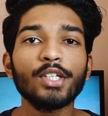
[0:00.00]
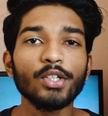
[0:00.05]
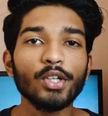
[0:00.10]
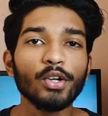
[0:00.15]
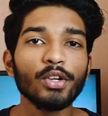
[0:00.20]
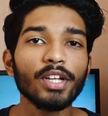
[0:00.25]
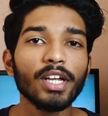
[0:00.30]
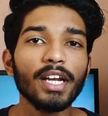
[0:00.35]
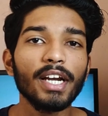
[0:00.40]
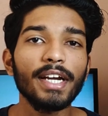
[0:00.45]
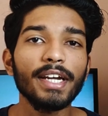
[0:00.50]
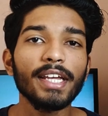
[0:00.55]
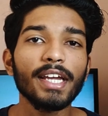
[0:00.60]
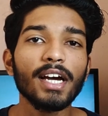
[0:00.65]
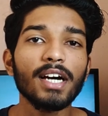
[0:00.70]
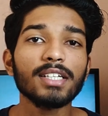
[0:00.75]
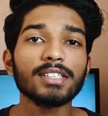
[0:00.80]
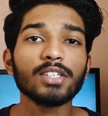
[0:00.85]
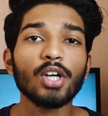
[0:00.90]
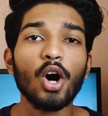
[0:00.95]
tutorial
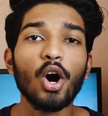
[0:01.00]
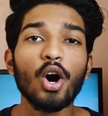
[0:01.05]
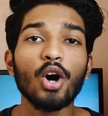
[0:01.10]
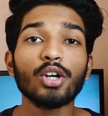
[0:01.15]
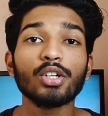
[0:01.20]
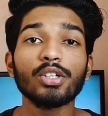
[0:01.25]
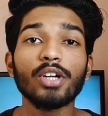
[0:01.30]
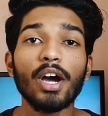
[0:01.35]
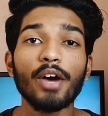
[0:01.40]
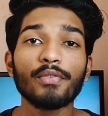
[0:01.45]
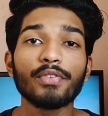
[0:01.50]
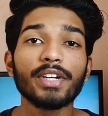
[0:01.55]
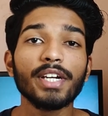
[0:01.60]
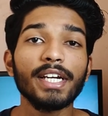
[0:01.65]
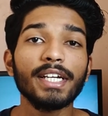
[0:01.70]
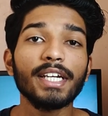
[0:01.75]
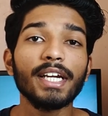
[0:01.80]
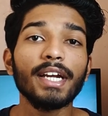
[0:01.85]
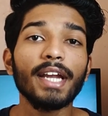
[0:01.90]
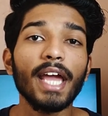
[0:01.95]
ideas or you have
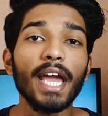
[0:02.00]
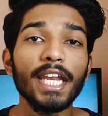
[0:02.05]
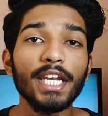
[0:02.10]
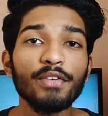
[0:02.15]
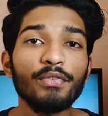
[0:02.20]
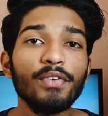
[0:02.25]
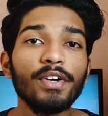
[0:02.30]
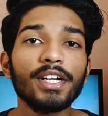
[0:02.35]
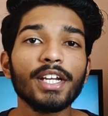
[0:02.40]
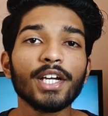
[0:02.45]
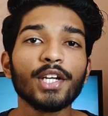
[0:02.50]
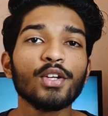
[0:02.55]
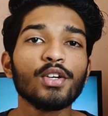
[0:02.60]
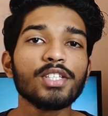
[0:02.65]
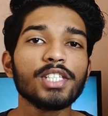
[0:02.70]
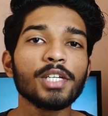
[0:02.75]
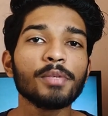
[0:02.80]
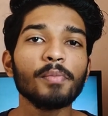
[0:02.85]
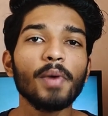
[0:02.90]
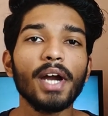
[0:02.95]
created any filter
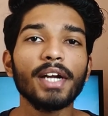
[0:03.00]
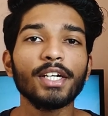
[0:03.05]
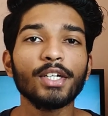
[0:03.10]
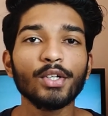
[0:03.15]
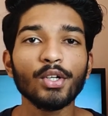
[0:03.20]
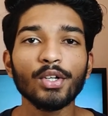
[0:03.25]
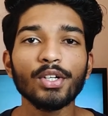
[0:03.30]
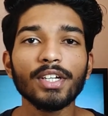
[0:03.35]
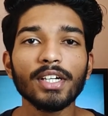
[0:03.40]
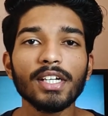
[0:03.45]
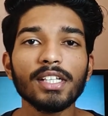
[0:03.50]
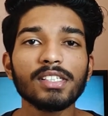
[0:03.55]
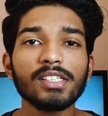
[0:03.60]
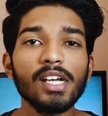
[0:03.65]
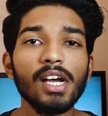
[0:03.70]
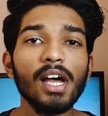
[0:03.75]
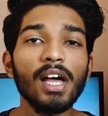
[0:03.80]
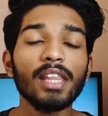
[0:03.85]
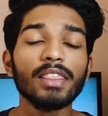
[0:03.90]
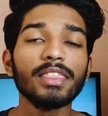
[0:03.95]
using my
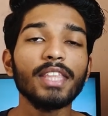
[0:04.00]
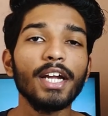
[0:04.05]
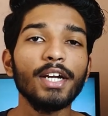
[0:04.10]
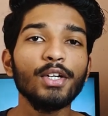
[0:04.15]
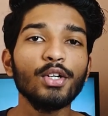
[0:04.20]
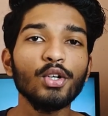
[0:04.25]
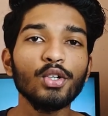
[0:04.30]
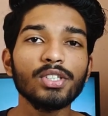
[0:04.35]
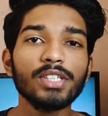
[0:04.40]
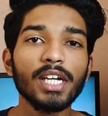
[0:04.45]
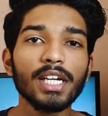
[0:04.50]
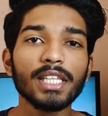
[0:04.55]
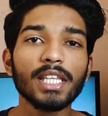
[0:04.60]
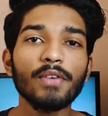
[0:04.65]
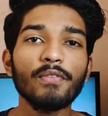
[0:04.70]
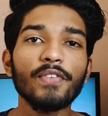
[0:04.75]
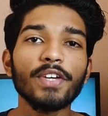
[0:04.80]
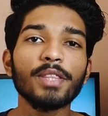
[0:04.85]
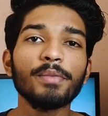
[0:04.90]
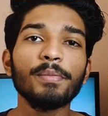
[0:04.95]
tutorials, then do share
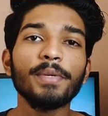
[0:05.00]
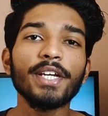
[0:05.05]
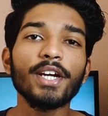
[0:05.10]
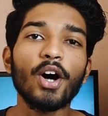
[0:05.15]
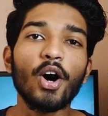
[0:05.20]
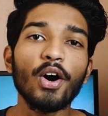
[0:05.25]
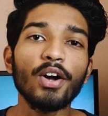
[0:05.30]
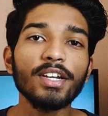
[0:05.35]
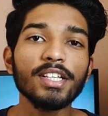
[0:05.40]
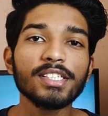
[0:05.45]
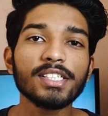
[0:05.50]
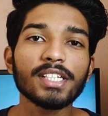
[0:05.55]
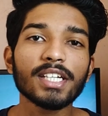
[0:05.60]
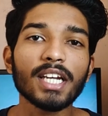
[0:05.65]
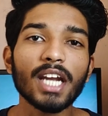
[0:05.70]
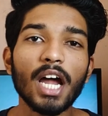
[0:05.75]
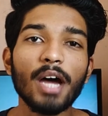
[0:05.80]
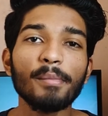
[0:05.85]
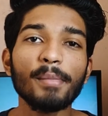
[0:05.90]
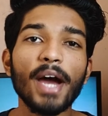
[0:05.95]
them with me on
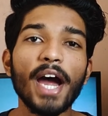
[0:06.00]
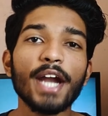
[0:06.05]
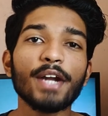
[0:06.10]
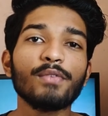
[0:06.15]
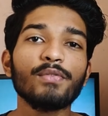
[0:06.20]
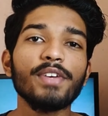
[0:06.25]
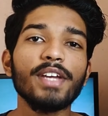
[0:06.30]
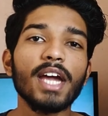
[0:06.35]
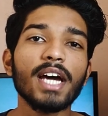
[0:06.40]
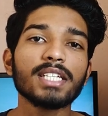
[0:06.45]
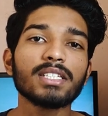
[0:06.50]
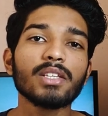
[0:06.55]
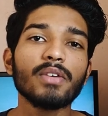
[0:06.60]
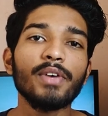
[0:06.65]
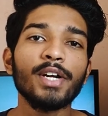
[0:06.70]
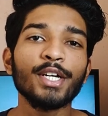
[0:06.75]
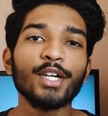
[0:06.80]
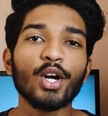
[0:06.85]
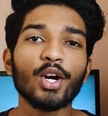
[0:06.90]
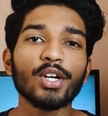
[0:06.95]
Instagram at
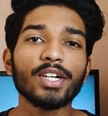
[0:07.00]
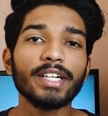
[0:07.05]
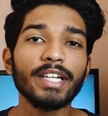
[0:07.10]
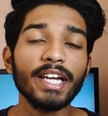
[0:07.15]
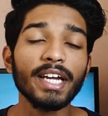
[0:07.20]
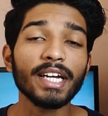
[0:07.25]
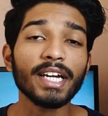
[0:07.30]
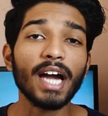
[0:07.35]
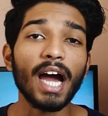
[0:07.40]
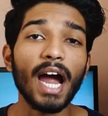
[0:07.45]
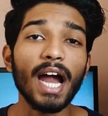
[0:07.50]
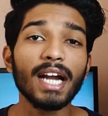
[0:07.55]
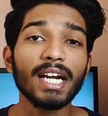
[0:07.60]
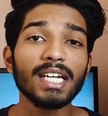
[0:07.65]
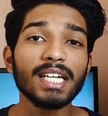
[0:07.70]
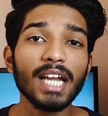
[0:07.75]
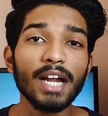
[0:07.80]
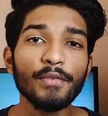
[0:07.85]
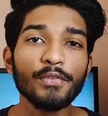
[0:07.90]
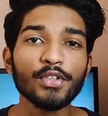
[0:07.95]
vr7.tech.
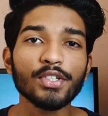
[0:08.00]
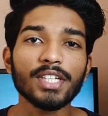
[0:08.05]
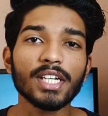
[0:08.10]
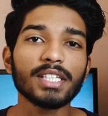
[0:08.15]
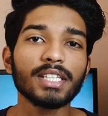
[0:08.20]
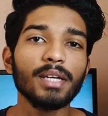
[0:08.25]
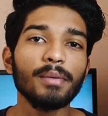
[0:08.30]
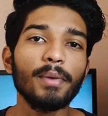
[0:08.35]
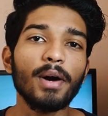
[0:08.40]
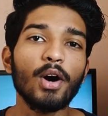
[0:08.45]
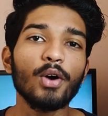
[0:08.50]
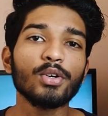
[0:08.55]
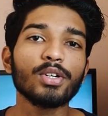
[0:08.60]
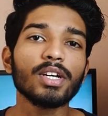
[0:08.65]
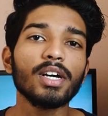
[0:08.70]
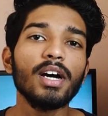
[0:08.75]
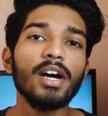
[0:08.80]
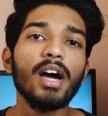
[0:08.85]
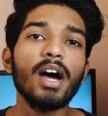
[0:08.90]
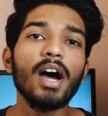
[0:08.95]
I'd love to check them
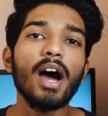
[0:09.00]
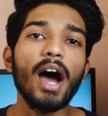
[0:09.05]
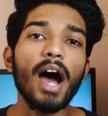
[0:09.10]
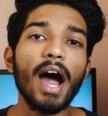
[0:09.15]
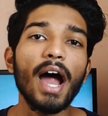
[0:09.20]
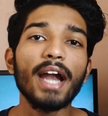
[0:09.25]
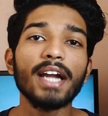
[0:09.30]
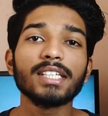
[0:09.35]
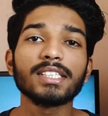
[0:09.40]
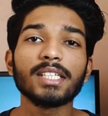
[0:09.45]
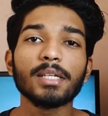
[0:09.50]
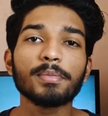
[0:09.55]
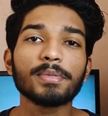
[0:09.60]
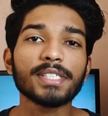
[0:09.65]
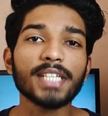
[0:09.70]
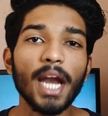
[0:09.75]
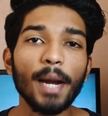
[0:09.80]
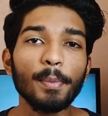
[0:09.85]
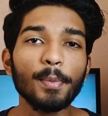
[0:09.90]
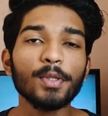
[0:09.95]
out, and
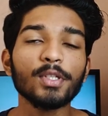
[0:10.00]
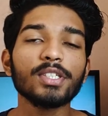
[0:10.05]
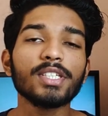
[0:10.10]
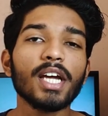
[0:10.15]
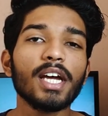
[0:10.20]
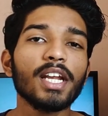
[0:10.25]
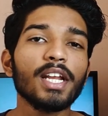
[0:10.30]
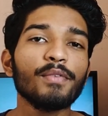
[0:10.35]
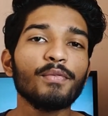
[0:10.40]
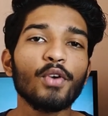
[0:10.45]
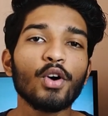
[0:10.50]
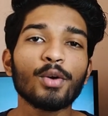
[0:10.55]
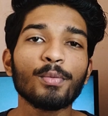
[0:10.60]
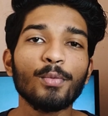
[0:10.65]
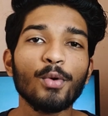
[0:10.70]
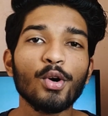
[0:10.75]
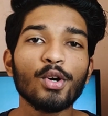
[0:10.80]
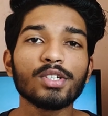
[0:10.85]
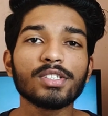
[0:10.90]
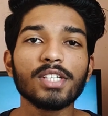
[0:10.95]
subscribe to the channel for
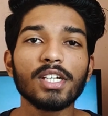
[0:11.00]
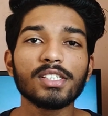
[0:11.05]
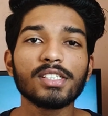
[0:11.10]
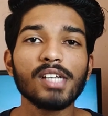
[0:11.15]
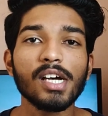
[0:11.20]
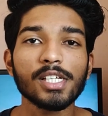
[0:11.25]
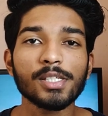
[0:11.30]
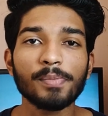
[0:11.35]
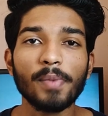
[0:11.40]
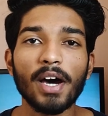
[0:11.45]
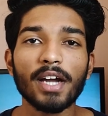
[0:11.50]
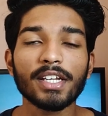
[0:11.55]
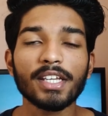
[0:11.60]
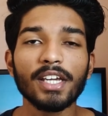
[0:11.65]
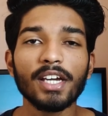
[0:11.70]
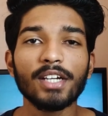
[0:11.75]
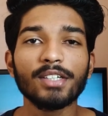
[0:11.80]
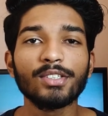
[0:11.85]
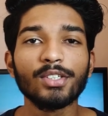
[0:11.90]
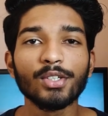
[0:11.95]
more such
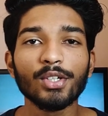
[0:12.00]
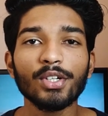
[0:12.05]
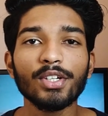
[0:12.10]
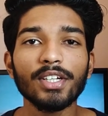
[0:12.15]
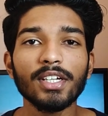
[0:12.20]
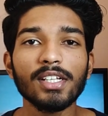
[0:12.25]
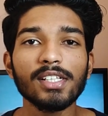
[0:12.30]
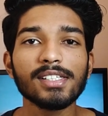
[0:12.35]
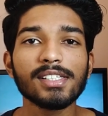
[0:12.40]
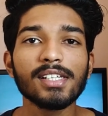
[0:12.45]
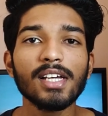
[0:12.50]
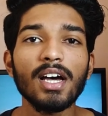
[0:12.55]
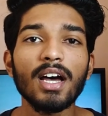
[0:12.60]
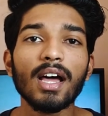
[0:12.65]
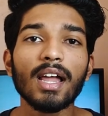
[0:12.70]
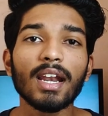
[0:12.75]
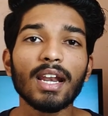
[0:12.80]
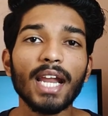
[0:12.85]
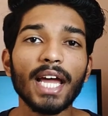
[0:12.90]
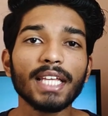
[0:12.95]
Spark AR tutorials.
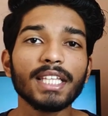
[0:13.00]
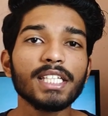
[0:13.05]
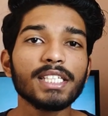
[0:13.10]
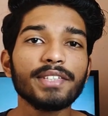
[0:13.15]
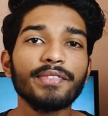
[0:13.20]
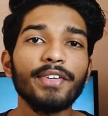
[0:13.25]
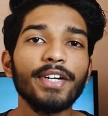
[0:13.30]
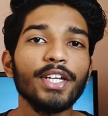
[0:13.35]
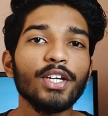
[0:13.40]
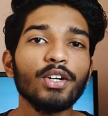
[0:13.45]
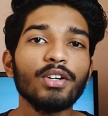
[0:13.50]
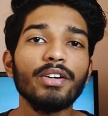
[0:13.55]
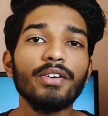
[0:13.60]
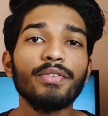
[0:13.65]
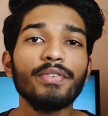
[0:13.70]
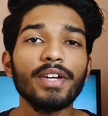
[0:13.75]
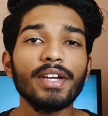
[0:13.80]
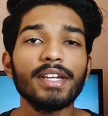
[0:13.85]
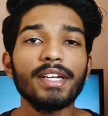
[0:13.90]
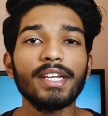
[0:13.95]
Like this video
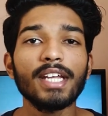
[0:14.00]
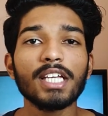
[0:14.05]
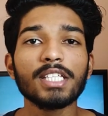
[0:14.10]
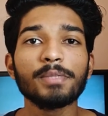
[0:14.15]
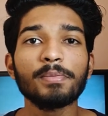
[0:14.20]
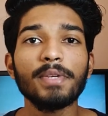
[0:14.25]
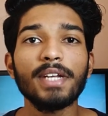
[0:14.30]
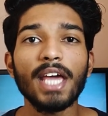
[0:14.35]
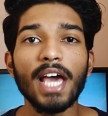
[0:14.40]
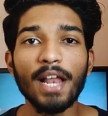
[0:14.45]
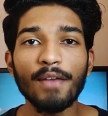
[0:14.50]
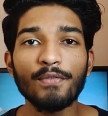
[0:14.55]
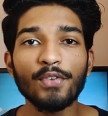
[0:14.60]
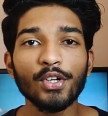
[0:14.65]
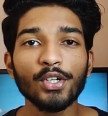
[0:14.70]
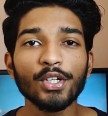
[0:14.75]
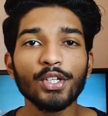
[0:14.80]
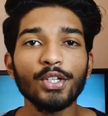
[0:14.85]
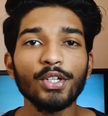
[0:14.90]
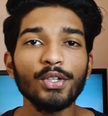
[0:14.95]
if it has been
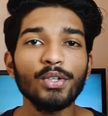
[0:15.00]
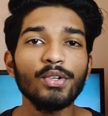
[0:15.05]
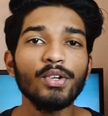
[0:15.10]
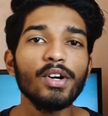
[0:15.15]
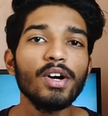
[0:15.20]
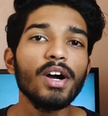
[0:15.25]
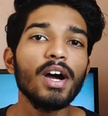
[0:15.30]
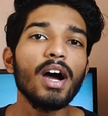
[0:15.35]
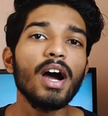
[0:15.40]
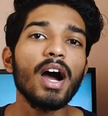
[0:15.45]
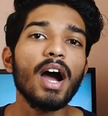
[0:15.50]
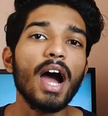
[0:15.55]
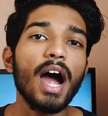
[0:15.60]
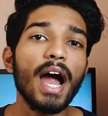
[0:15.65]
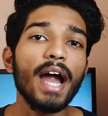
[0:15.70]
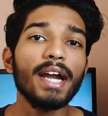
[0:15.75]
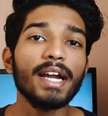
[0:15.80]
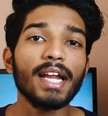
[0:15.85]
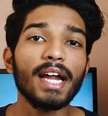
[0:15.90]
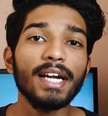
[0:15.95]
helpful to you,
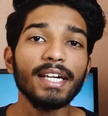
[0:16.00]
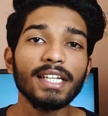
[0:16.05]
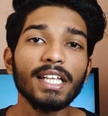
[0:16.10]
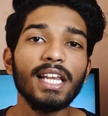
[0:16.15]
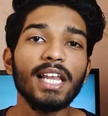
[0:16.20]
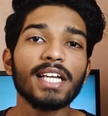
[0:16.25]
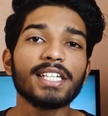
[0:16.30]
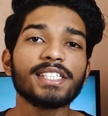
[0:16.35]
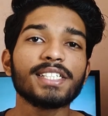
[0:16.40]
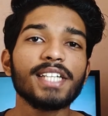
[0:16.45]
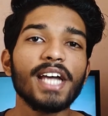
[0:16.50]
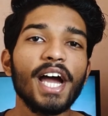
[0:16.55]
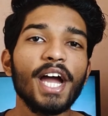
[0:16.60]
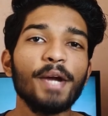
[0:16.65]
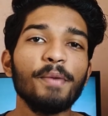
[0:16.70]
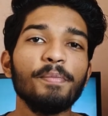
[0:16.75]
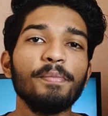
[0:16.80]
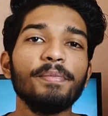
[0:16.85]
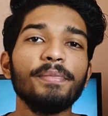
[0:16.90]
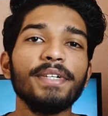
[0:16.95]
and until next
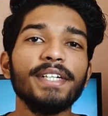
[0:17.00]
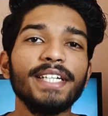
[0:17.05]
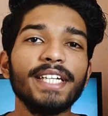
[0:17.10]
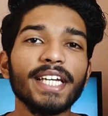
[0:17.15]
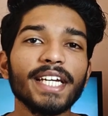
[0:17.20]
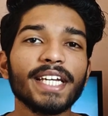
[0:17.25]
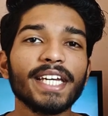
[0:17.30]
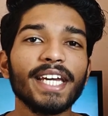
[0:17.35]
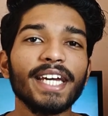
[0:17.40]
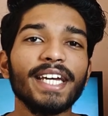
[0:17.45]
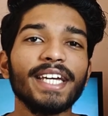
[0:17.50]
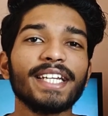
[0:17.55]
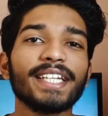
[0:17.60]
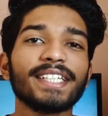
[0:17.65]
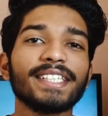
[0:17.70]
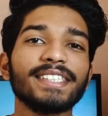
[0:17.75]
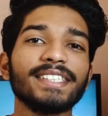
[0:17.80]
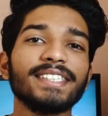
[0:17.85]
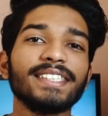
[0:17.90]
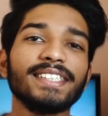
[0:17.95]
time, take care.